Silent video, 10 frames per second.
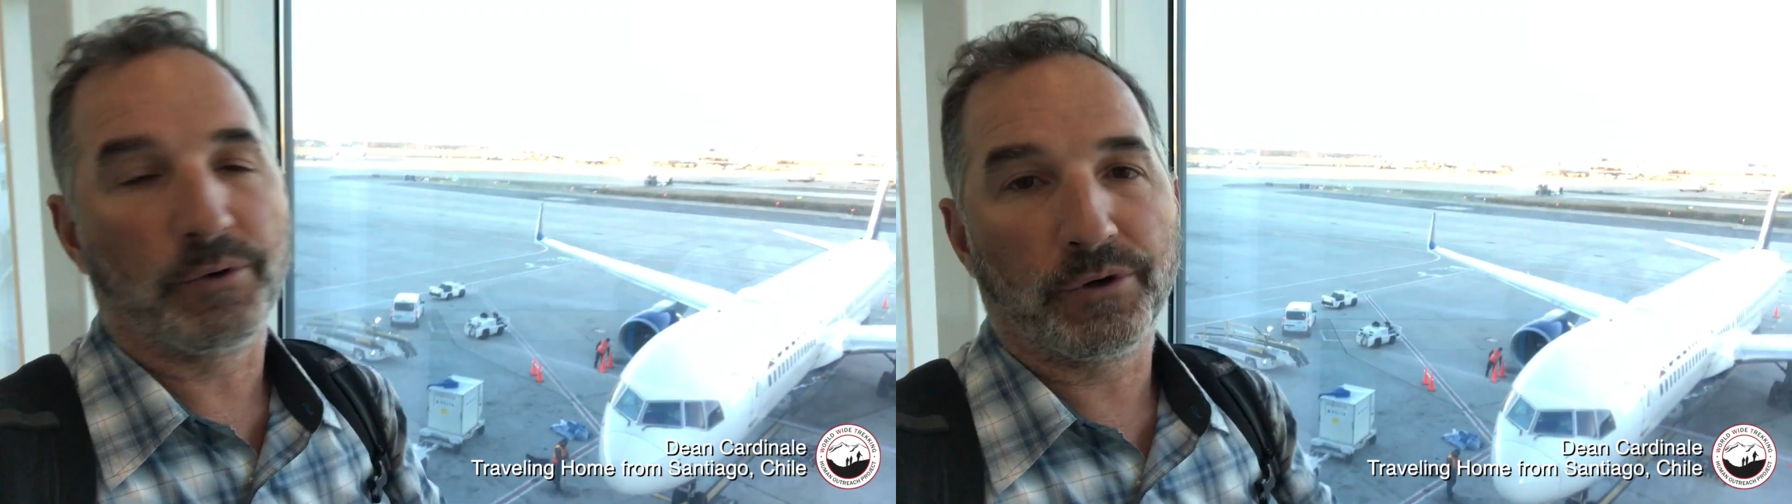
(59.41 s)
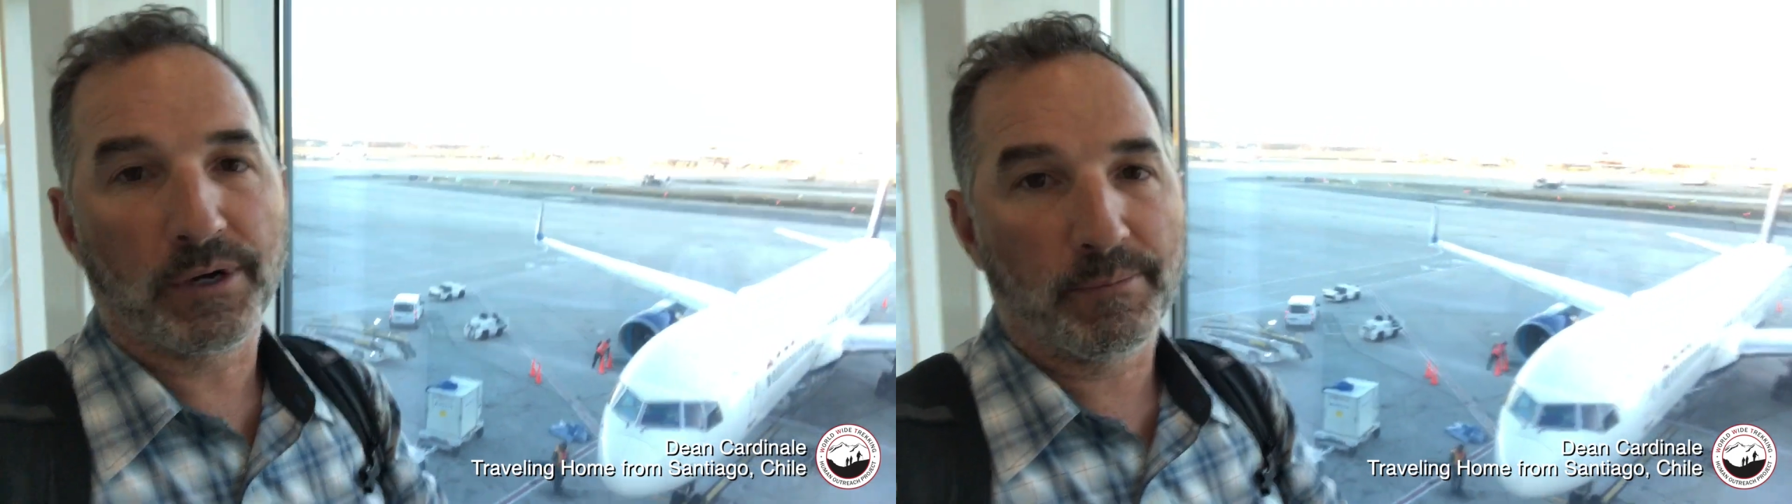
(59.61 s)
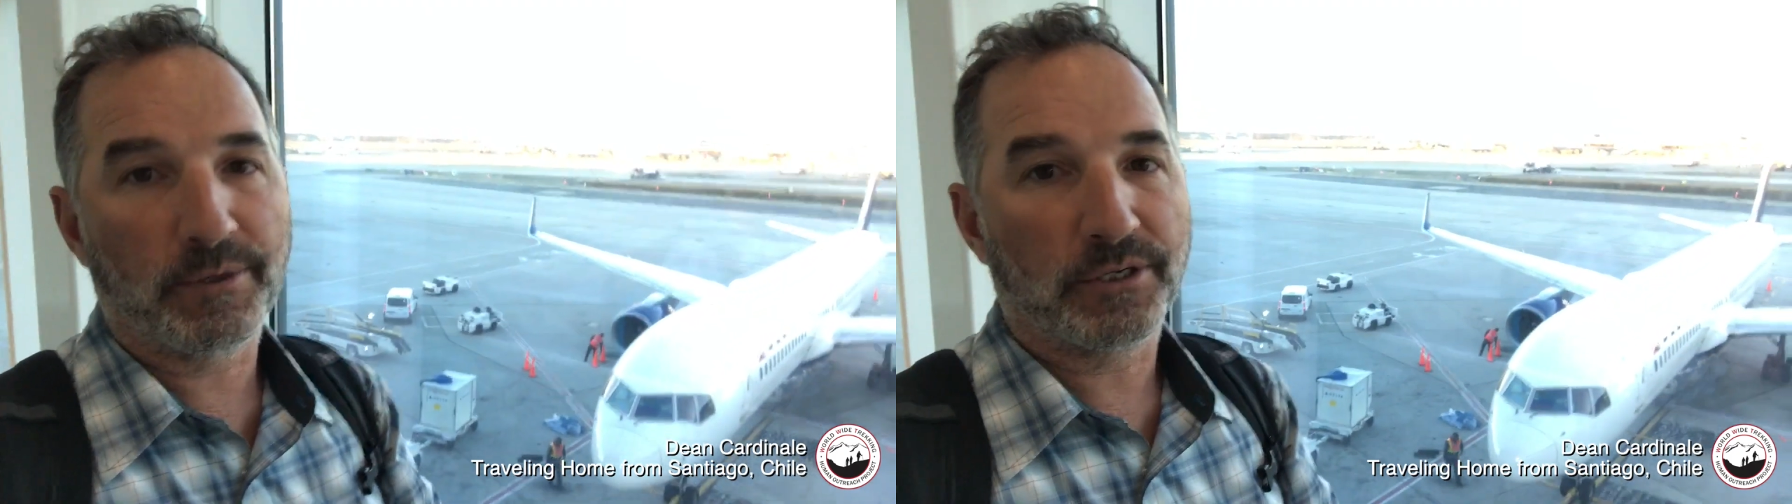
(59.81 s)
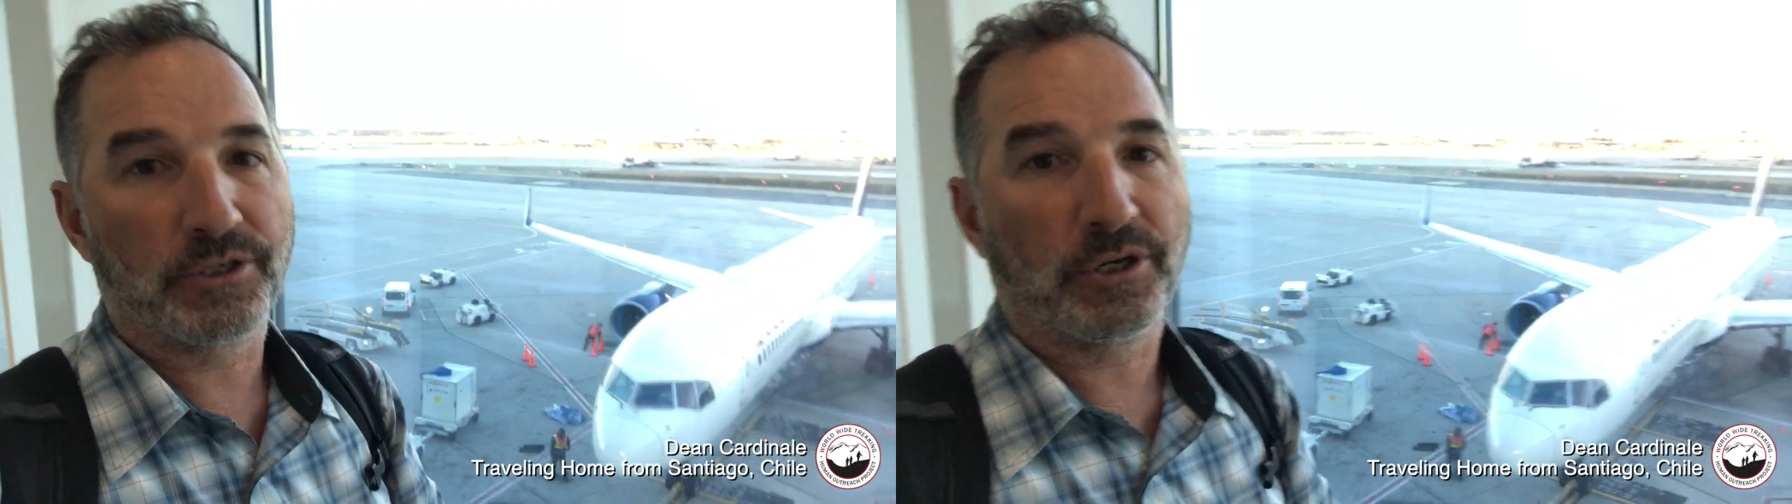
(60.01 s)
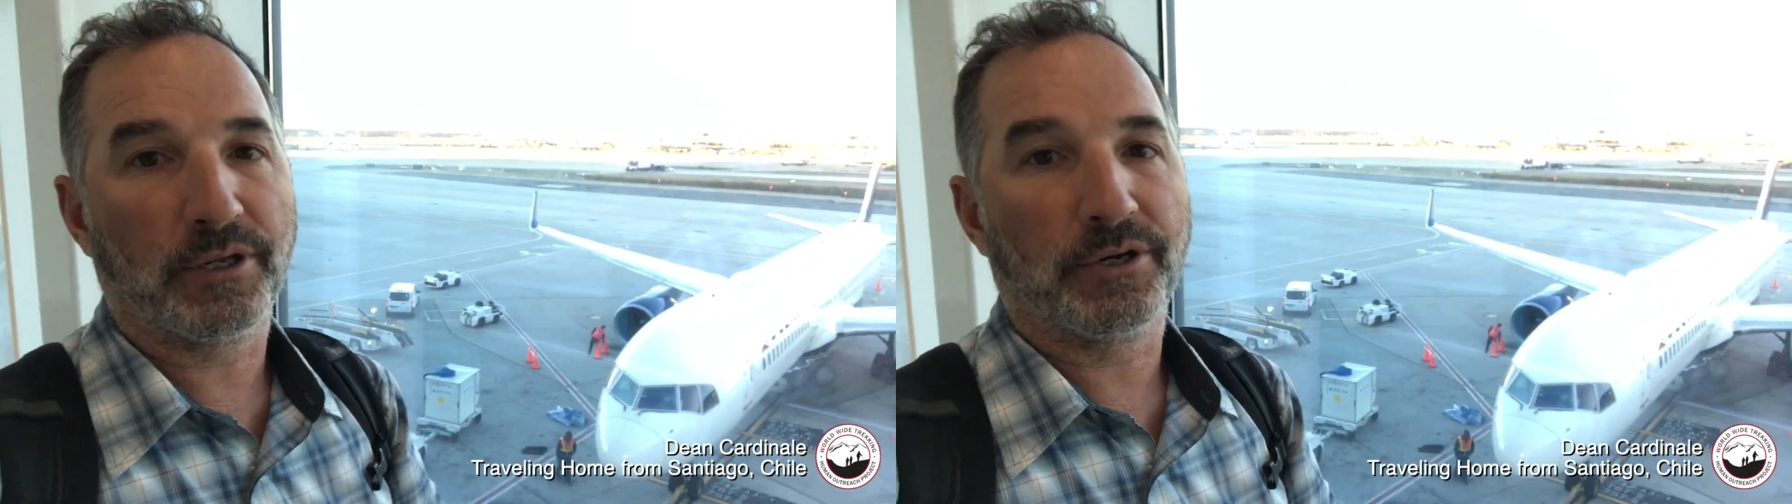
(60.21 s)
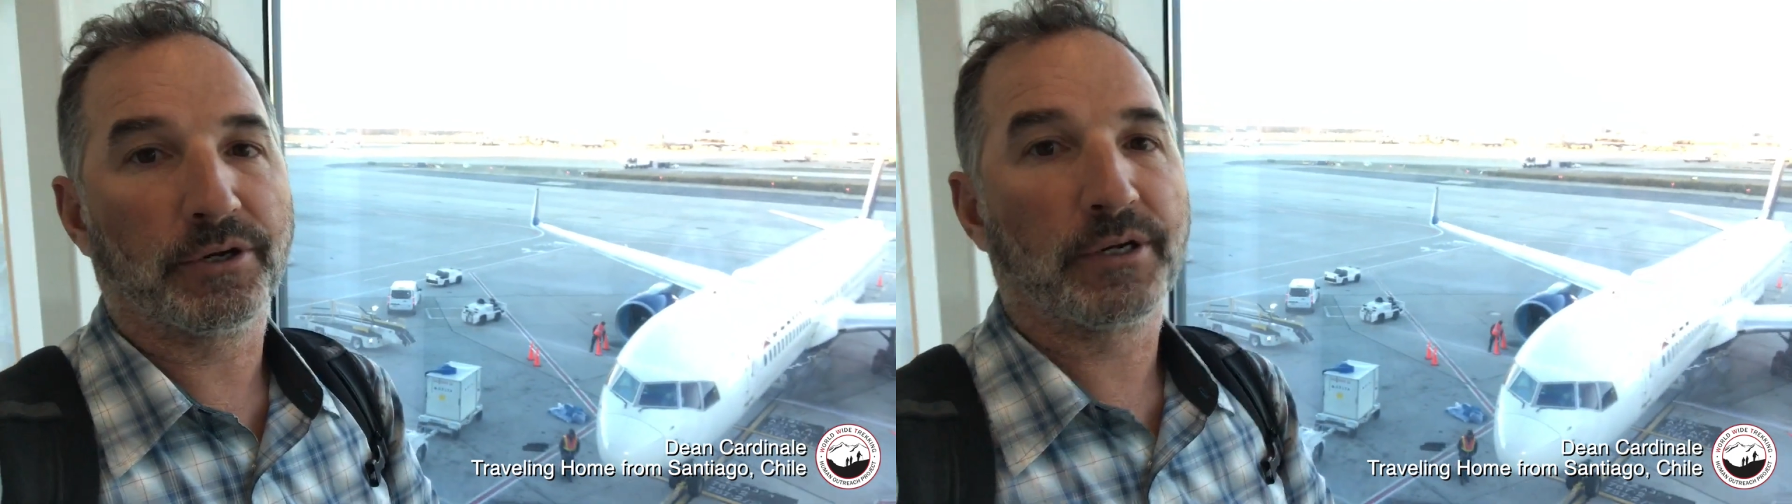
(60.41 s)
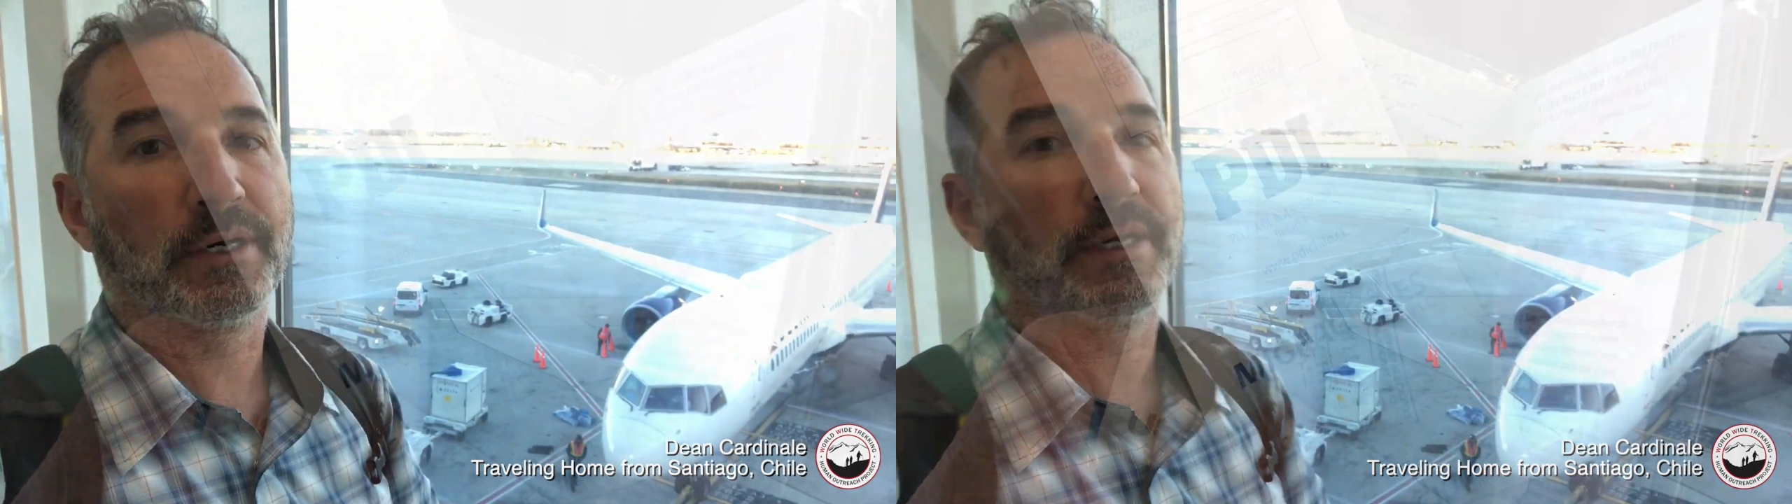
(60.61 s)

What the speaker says: when you come into Chile, you're going to